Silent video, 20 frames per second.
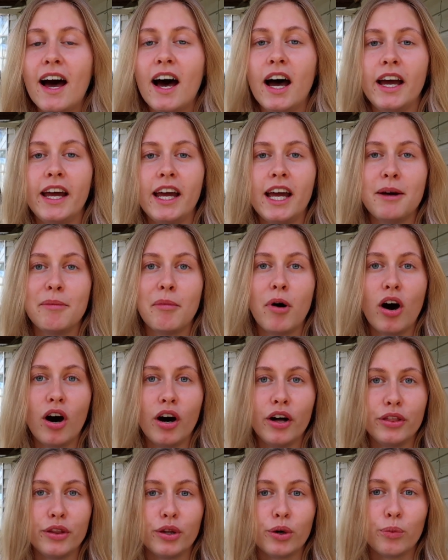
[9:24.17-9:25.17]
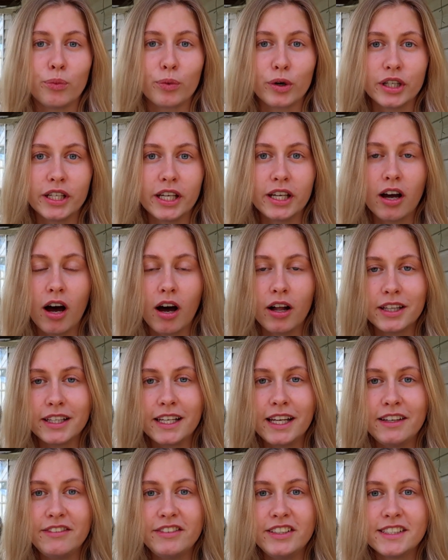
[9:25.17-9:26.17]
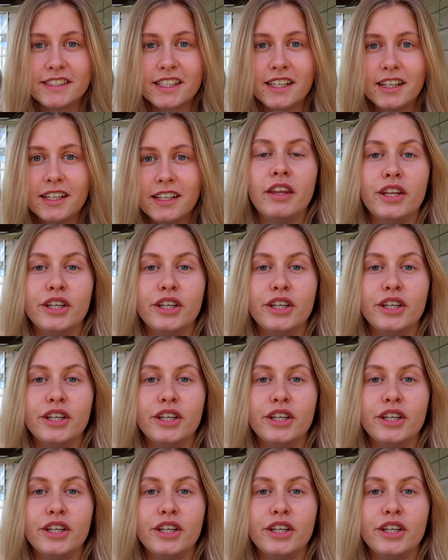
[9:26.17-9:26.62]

I am on the working holiday visa.